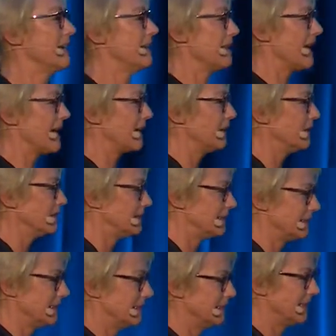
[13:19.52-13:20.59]
Thank you.
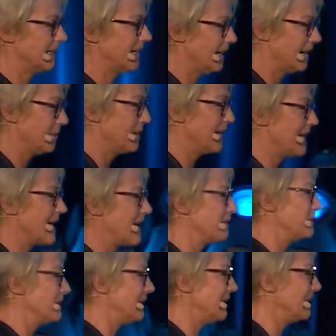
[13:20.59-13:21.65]
I may have
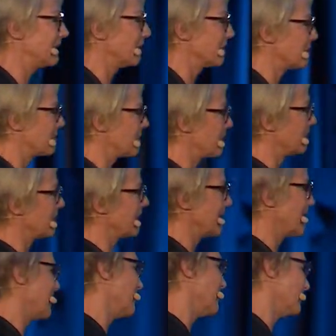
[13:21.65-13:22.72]
to eat those words one day,
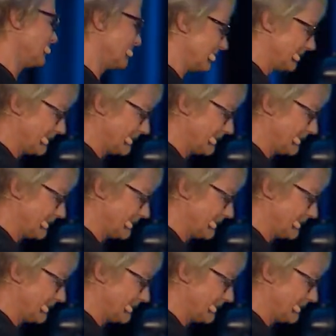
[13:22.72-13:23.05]
I don't know.